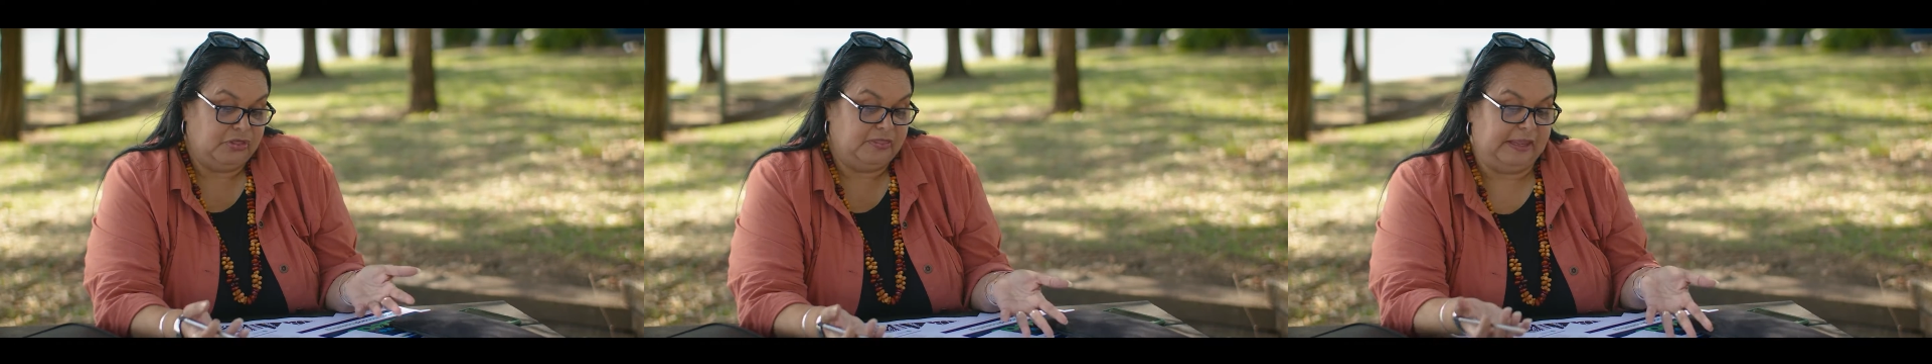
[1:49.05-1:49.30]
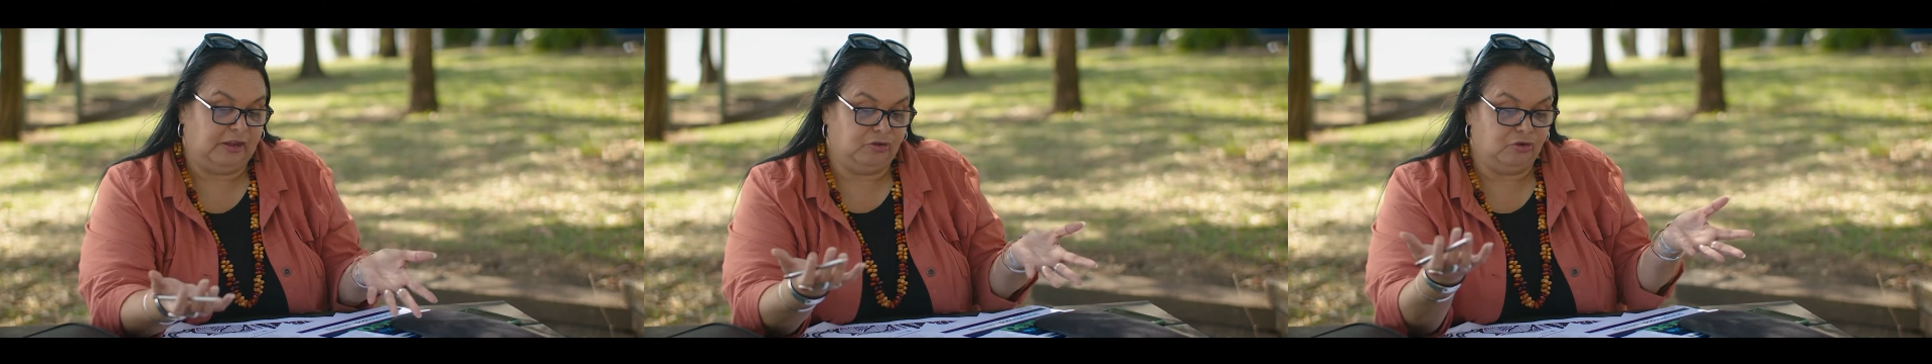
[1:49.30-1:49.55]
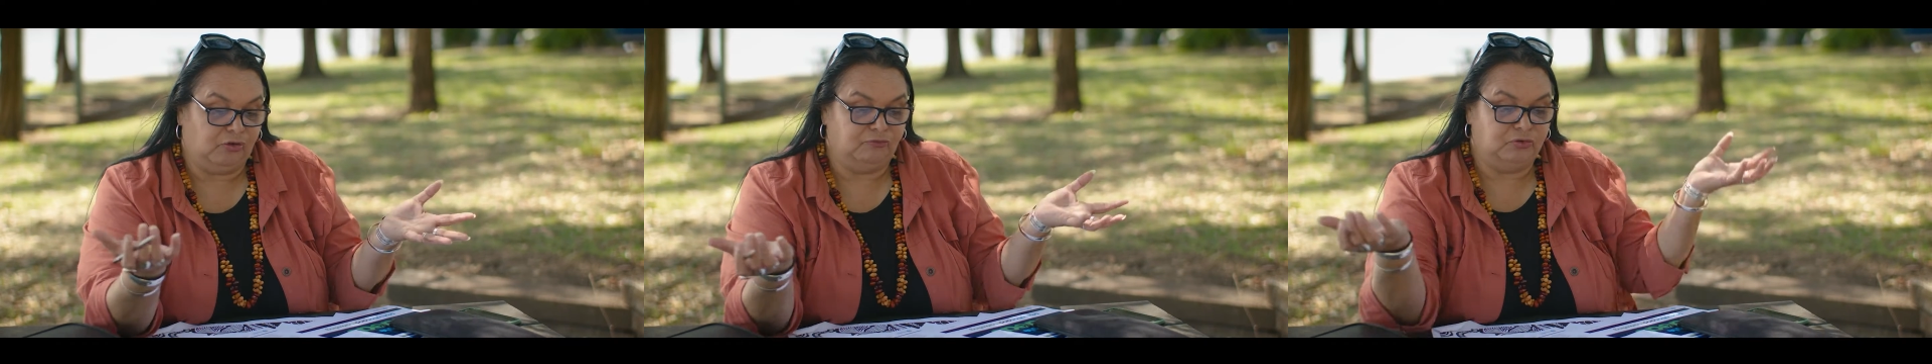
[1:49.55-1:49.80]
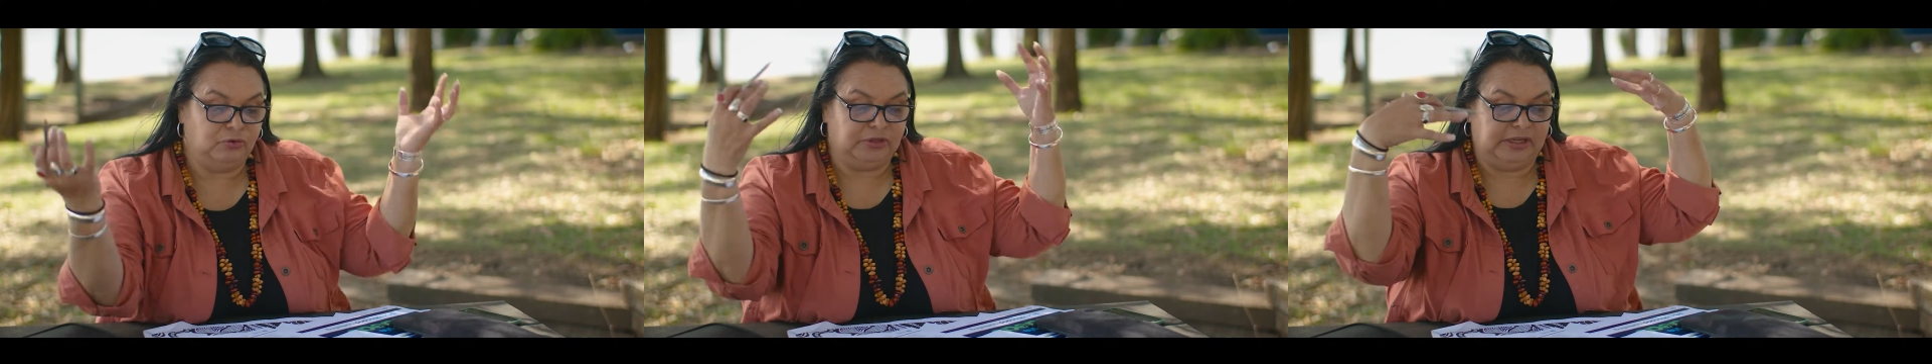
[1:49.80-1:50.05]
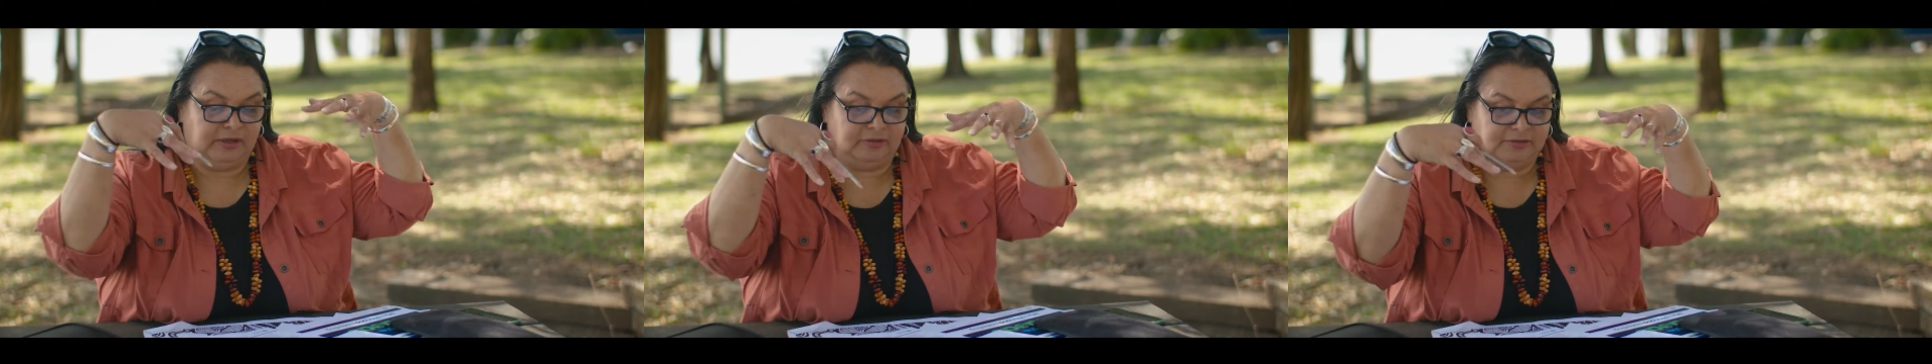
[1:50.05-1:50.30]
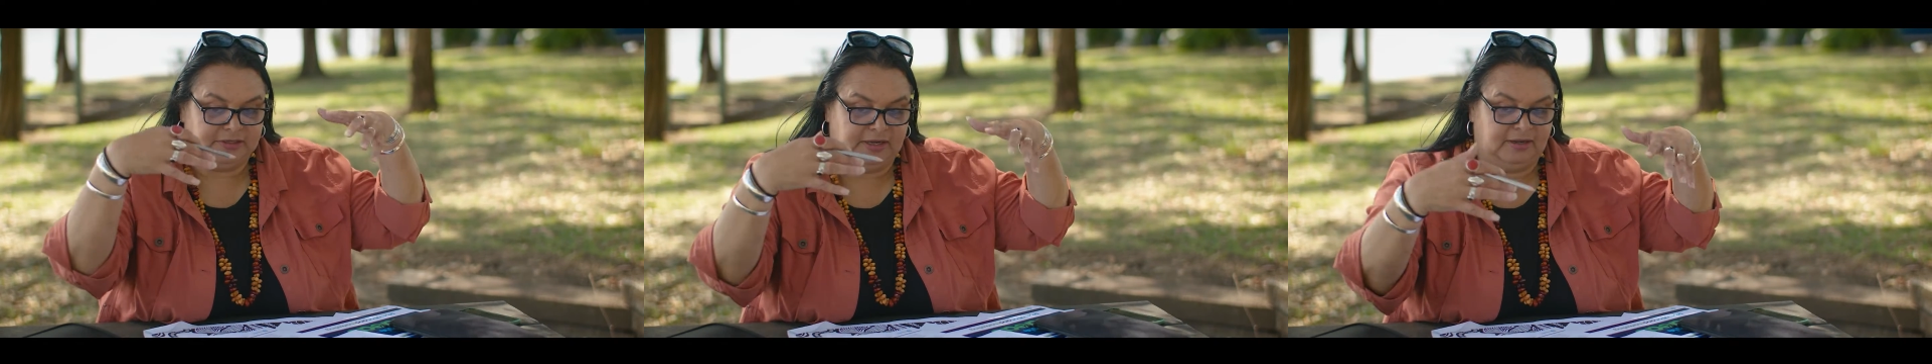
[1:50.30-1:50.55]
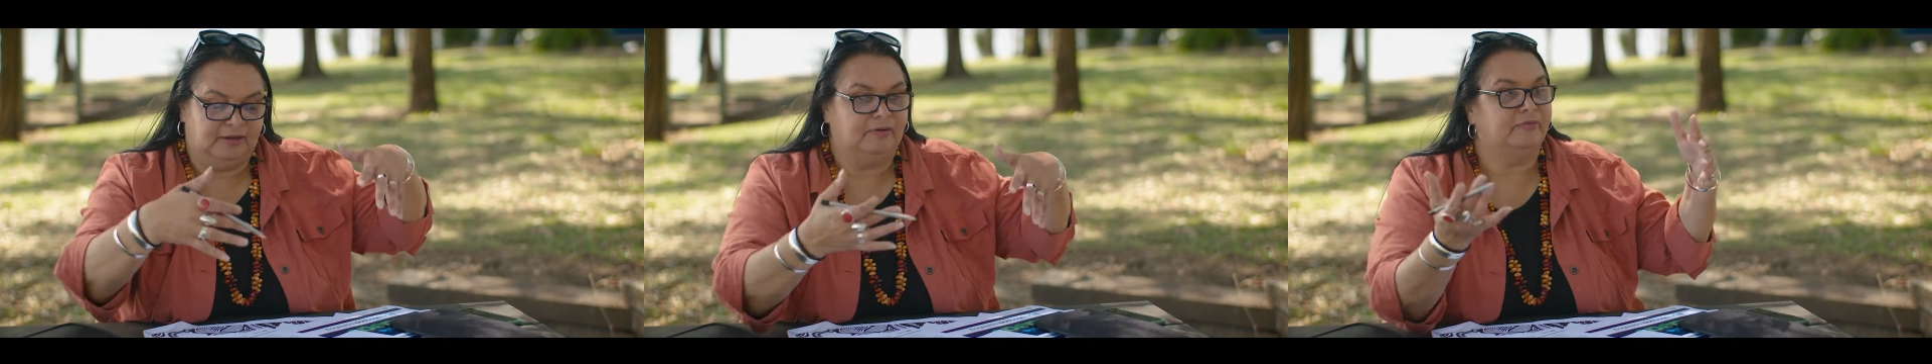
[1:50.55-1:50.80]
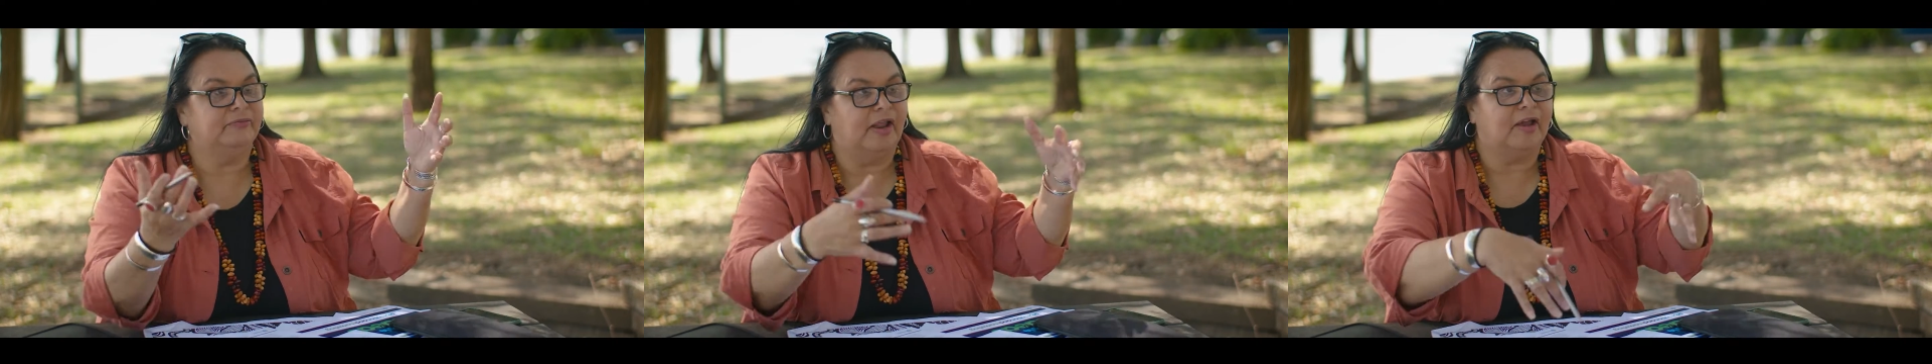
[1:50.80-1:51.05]
think of looking
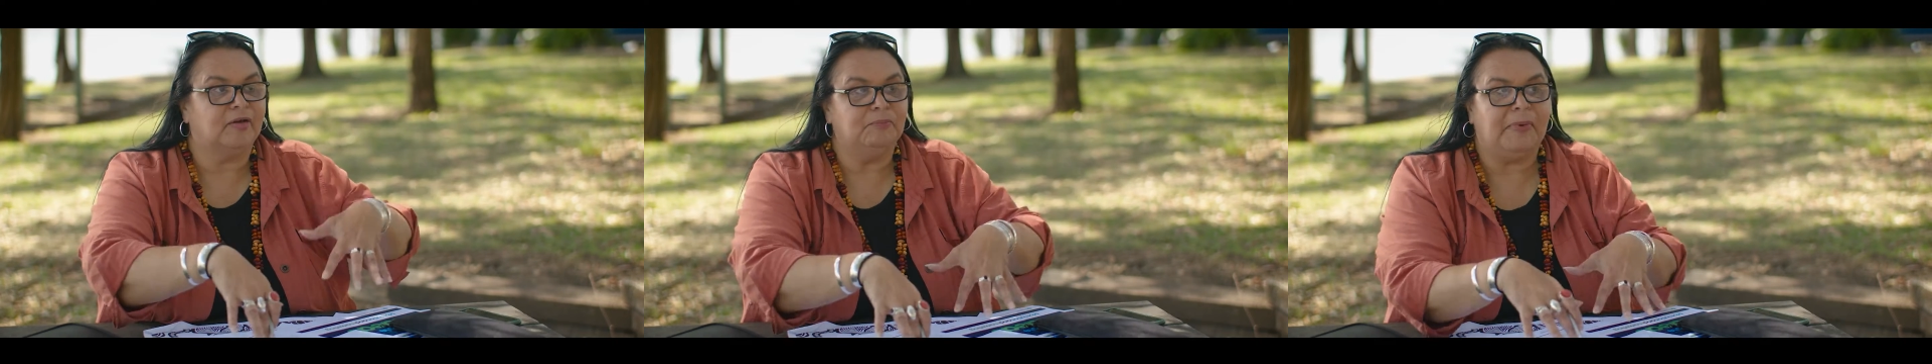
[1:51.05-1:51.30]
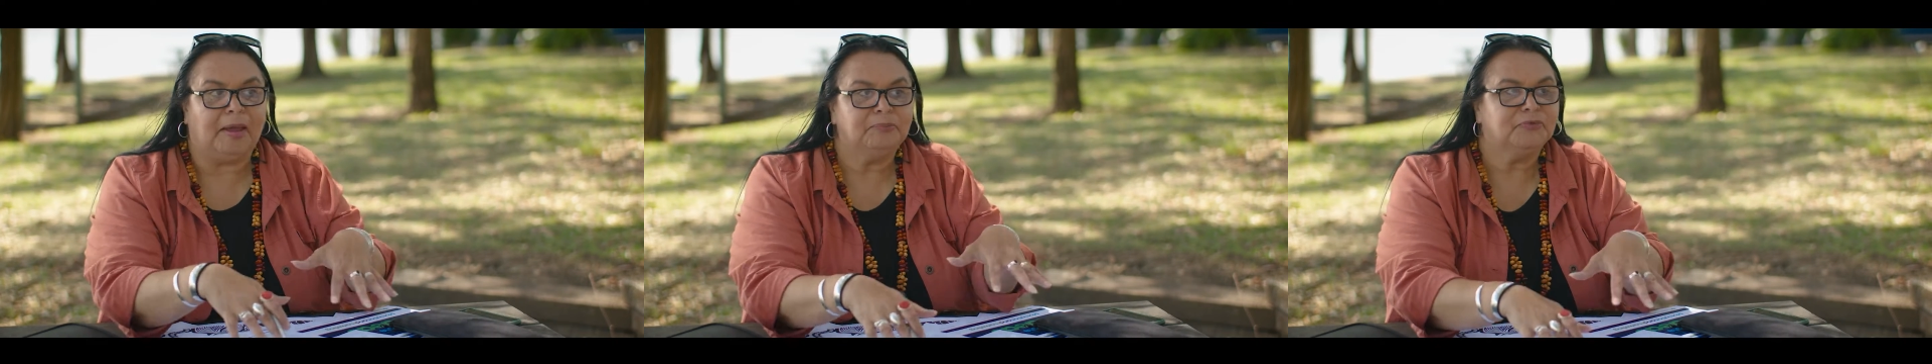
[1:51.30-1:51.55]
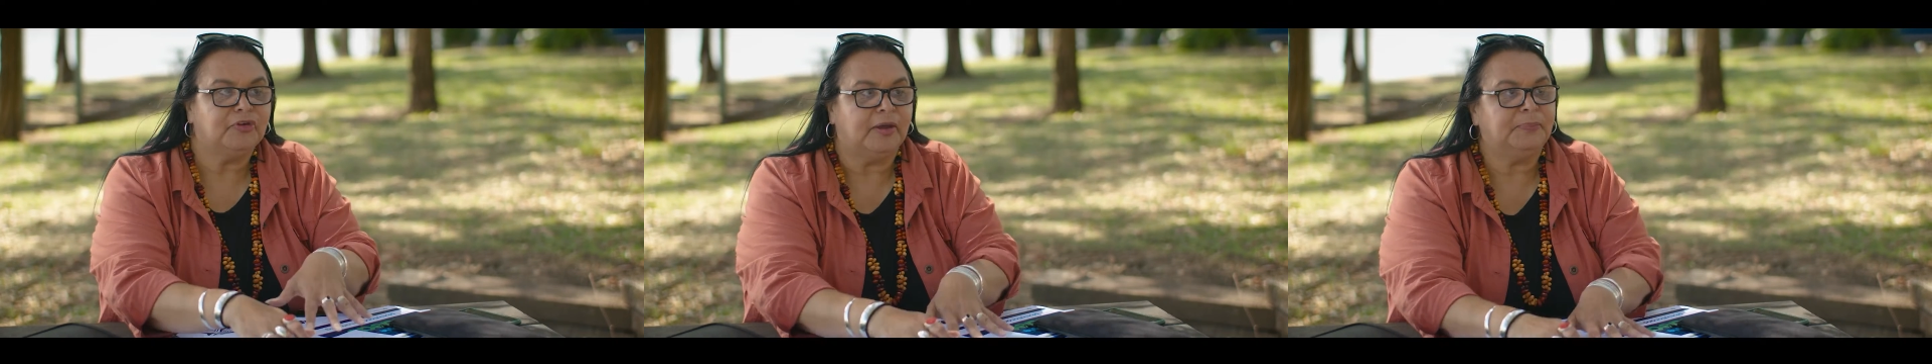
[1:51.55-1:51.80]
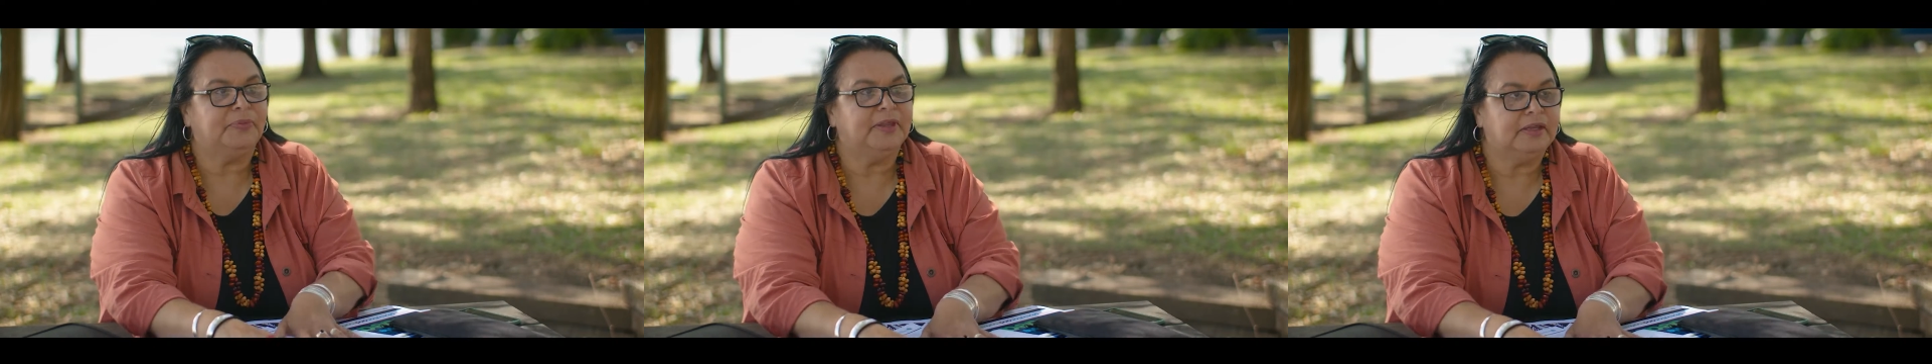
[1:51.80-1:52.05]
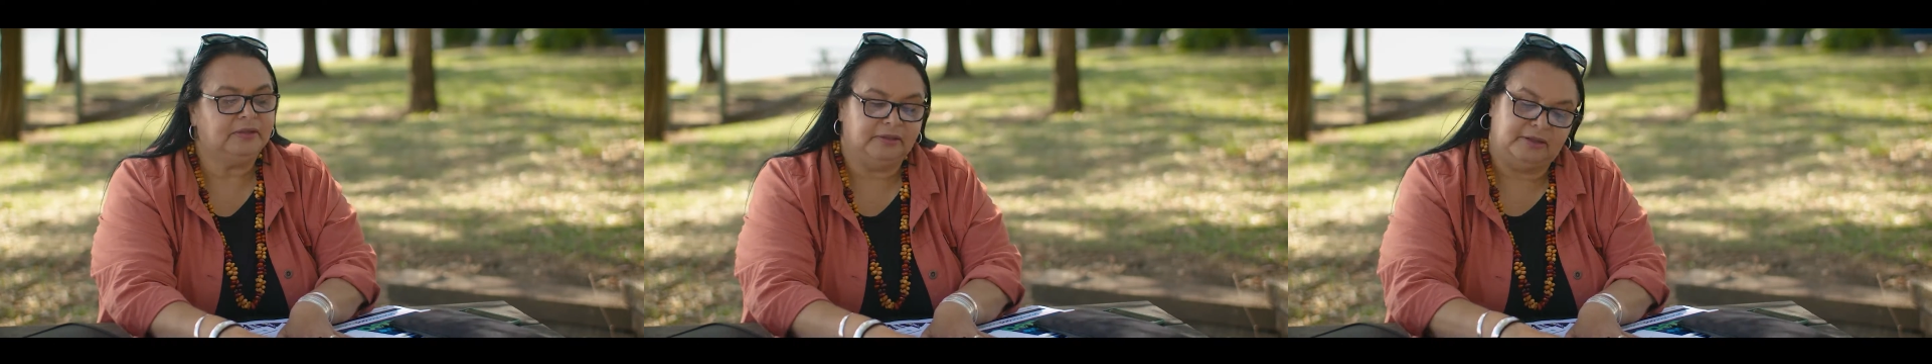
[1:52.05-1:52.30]
down like a map type thing,